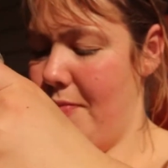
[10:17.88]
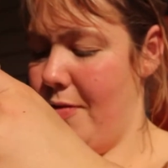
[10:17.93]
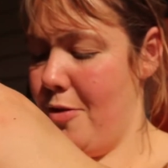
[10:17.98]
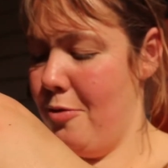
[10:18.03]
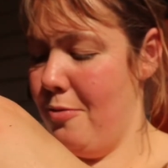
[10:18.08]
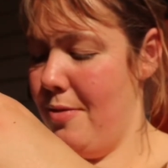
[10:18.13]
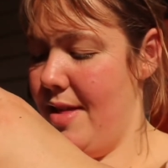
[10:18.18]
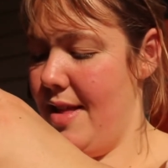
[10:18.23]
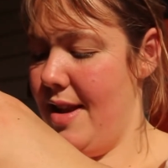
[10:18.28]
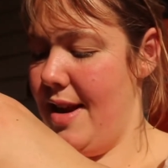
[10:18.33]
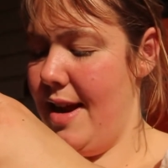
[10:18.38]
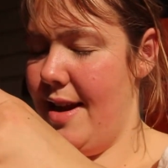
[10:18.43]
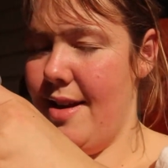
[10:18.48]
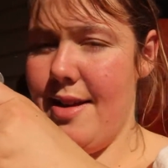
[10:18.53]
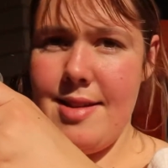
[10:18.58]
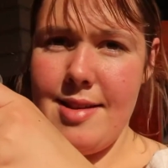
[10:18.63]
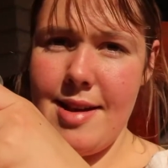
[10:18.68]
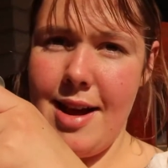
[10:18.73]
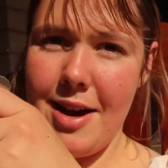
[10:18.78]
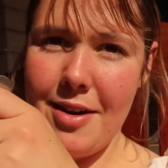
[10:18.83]
with
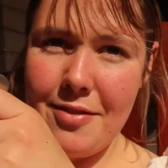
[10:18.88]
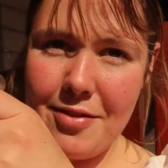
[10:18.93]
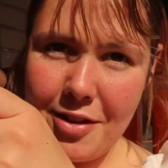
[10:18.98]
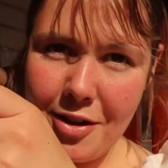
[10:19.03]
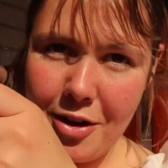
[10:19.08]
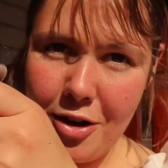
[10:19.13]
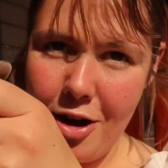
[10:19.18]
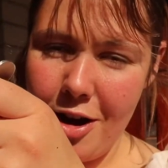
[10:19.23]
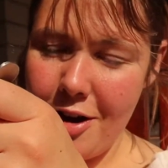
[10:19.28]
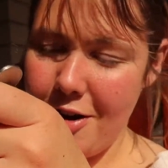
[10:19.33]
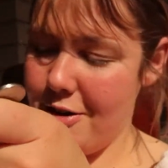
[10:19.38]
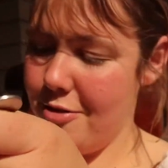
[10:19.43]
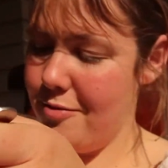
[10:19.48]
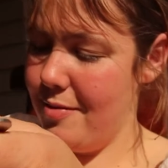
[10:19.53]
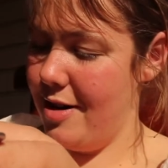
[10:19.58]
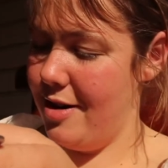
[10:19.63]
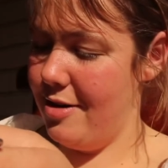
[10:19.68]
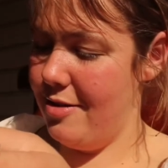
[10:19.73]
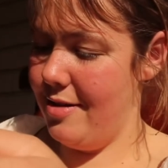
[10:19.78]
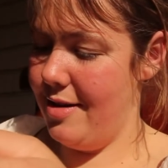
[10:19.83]
lettuce. Out of the garden,
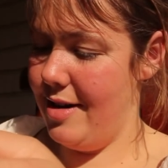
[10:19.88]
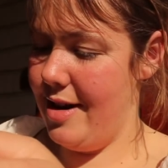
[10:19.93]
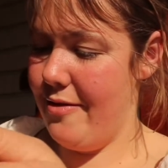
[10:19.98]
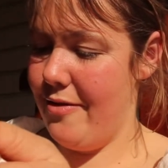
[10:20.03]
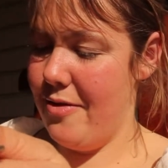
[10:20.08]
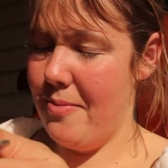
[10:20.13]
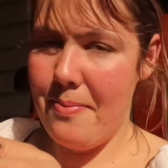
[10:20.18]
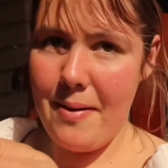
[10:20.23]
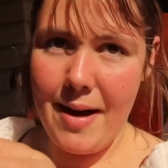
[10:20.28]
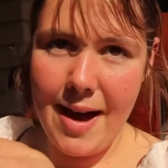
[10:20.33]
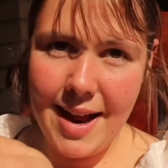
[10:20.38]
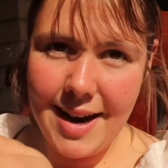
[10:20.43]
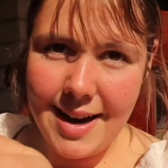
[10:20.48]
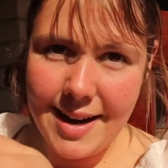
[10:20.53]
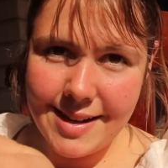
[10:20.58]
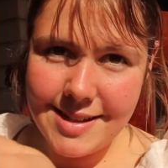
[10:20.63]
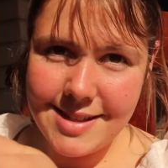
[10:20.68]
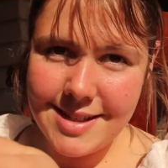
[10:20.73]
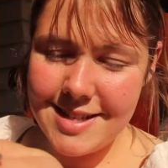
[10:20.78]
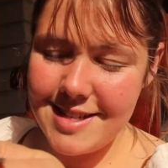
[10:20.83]
we never buy
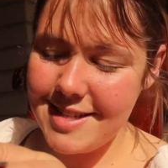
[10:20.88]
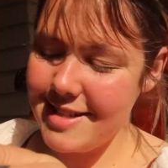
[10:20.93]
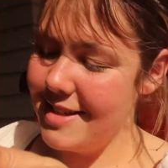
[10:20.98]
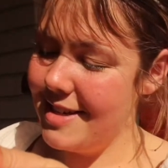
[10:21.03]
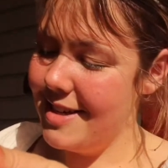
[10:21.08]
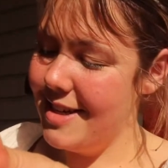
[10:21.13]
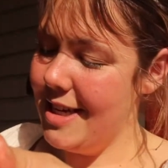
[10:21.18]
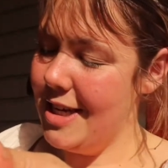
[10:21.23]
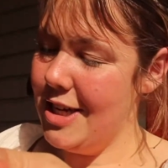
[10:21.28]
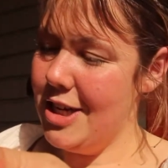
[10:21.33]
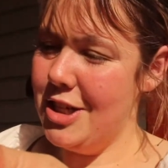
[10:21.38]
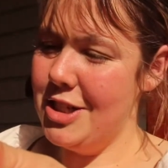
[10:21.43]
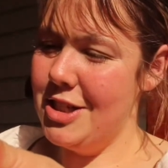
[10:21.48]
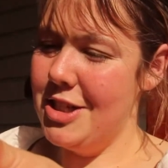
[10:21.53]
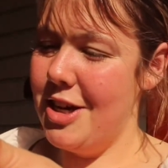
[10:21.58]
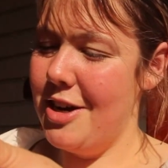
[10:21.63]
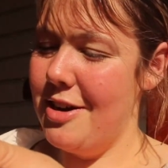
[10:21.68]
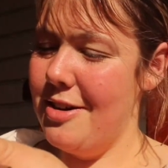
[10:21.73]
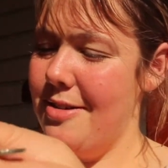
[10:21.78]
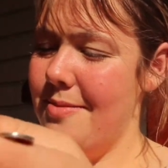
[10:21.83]
lettuce,
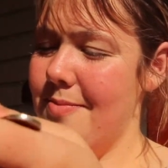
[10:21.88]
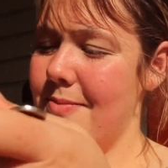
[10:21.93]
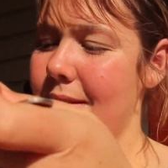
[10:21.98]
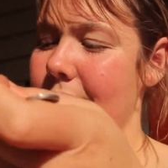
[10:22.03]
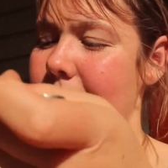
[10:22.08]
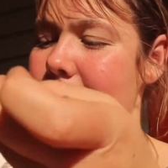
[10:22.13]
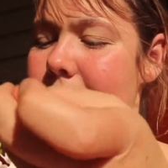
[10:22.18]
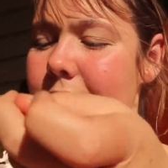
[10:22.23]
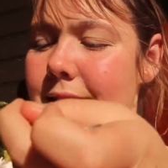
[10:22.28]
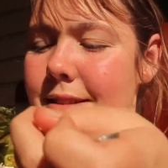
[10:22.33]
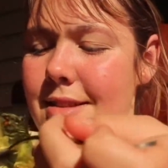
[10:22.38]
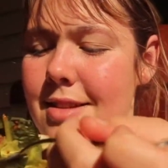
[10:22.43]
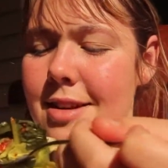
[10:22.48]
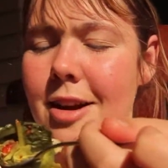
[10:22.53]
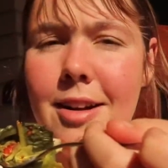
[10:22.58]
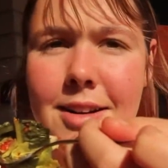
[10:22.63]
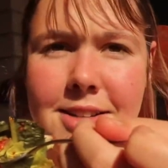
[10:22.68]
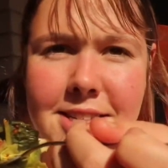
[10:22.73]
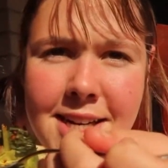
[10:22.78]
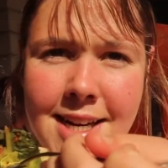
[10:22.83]
so it's
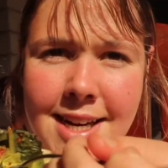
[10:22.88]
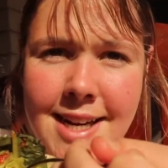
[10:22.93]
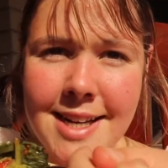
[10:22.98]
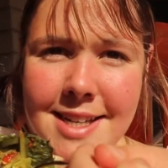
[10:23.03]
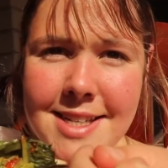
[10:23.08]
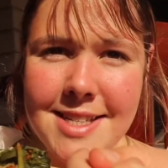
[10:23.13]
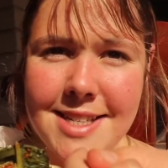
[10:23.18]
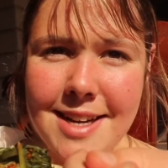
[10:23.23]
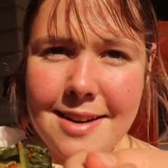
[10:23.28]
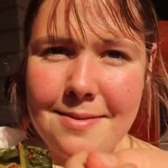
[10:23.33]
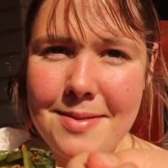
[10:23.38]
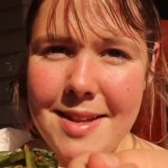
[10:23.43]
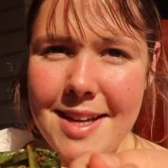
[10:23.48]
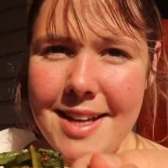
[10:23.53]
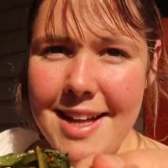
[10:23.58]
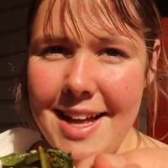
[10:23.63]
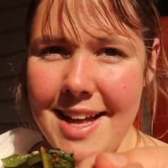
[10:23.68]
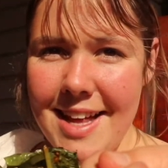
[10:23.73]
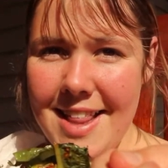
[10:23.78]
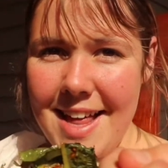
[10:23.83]
not
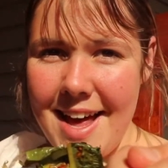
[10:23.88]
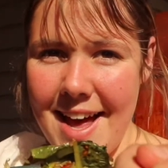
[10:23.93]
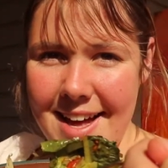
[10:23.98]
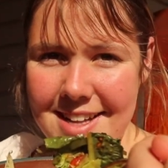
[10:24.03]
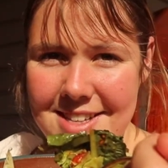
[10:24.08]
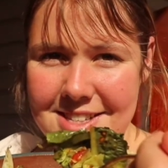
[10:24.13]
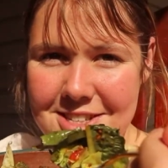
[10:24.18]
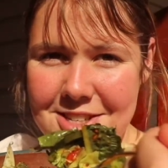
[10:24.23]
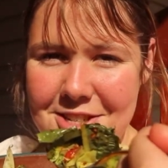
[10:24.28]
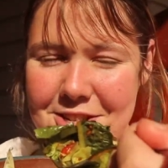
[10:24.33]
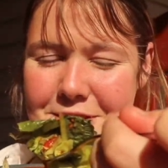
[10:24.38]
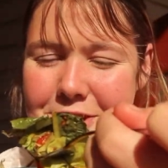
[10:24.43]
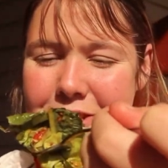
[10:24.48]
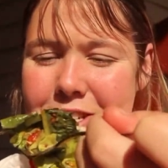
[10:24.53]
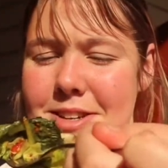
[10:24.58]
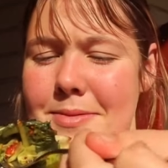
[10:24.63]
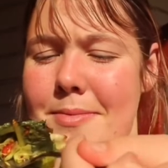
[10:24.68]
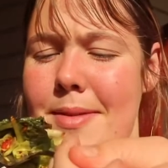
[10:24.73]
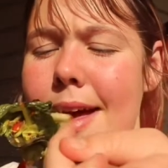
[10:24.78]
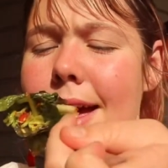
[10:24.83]
something that's new
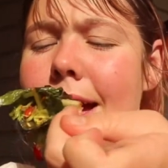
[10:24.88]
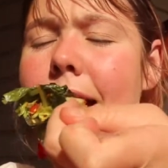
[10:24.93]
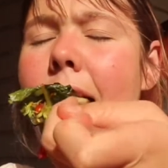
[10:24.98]
to me.